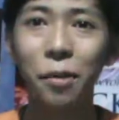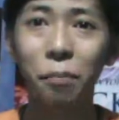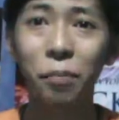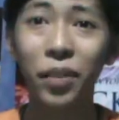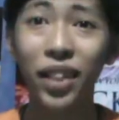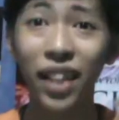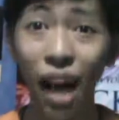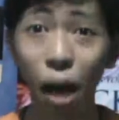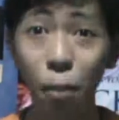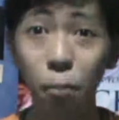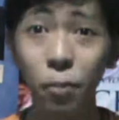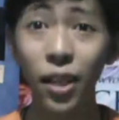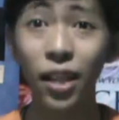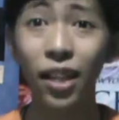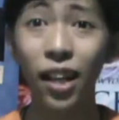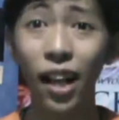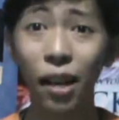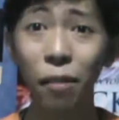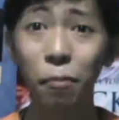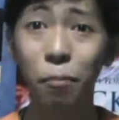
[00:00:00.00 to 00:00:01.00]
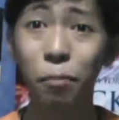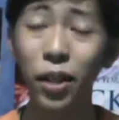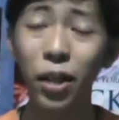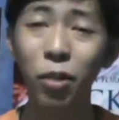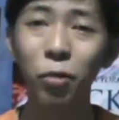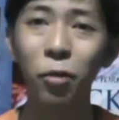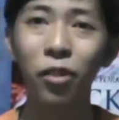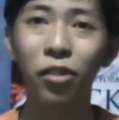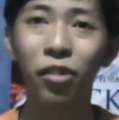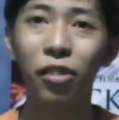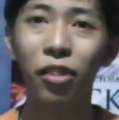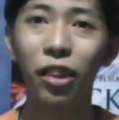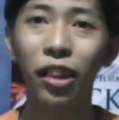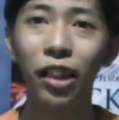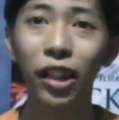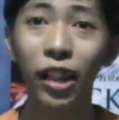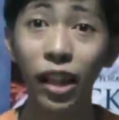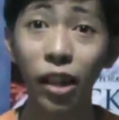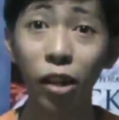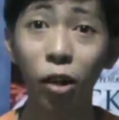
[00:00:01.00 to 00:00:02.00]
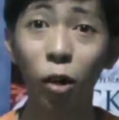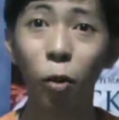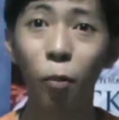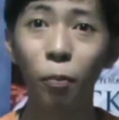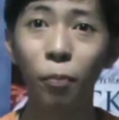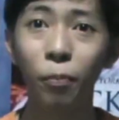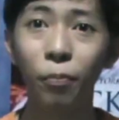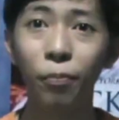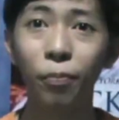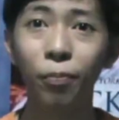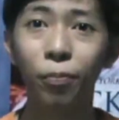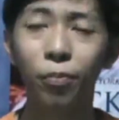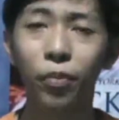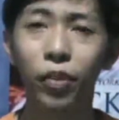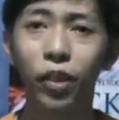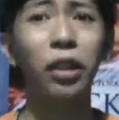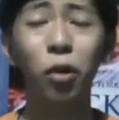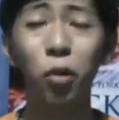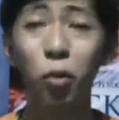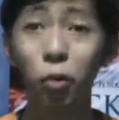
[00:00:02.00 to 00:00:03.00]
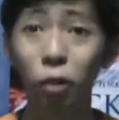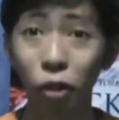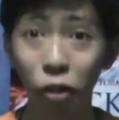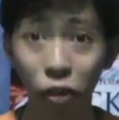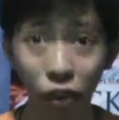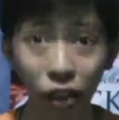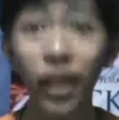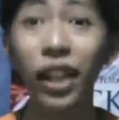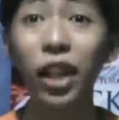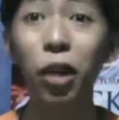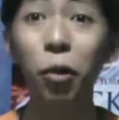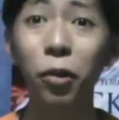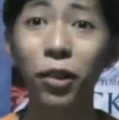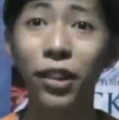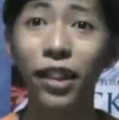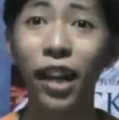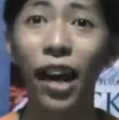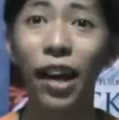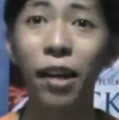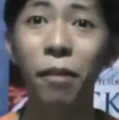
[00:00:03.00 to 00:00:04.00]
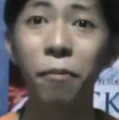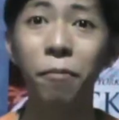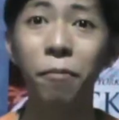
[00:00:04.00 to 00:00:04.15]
be happy and be with Leo. And I don't think he will die